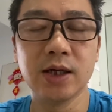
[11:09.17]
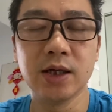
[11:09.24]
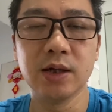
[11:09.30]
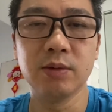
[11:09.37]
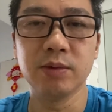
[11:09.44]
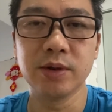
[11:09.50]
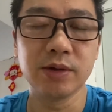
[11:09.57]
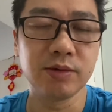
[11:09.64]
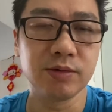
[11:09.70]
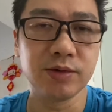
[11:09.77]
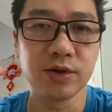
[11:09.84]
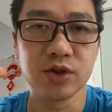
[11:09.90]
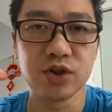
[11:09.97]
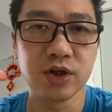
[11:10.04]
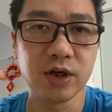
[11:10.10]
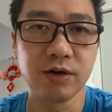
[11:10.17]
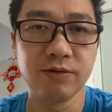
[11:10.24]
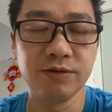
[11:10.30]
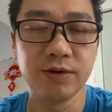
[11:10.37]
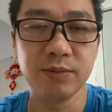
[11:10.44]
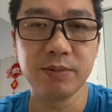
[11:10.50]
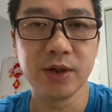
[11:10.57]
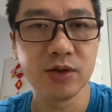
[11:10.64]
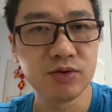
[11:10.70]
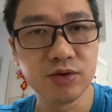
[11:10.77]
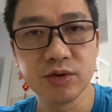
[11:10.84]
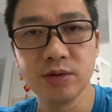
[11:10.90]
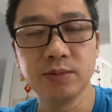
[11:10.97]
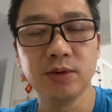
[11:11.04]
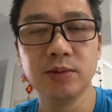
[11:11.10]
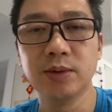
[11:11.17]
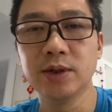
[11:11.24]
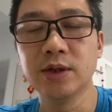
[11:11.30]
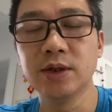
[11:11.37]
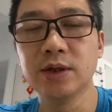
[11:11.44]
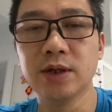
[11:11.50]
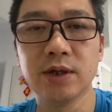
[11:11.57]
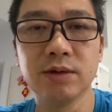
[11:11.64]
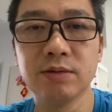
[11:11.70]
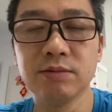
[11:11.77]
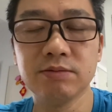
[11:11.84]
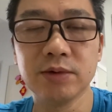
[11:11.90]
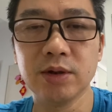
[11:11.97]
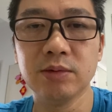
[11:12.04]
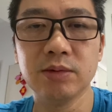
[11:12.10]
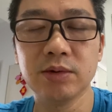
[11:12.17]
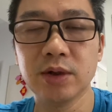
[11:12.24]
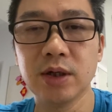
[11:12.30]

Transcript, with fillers: uh, whether they're on the shelf in the bedroom, or whether they're, you know,